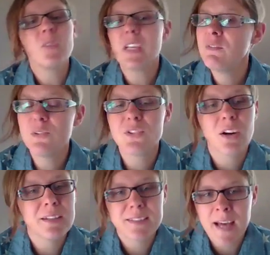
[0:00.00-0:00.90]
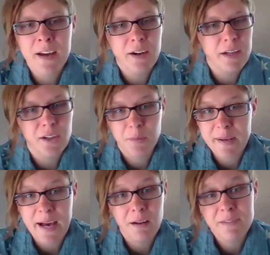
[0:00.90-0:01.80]
if you start on Saturday, you're going to
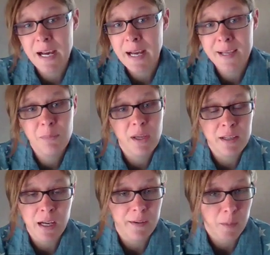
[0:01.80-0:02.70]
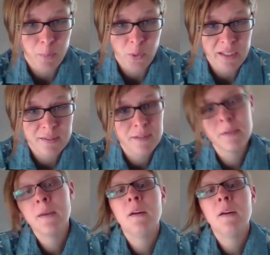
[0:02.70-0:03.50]
be out of time and not get the points.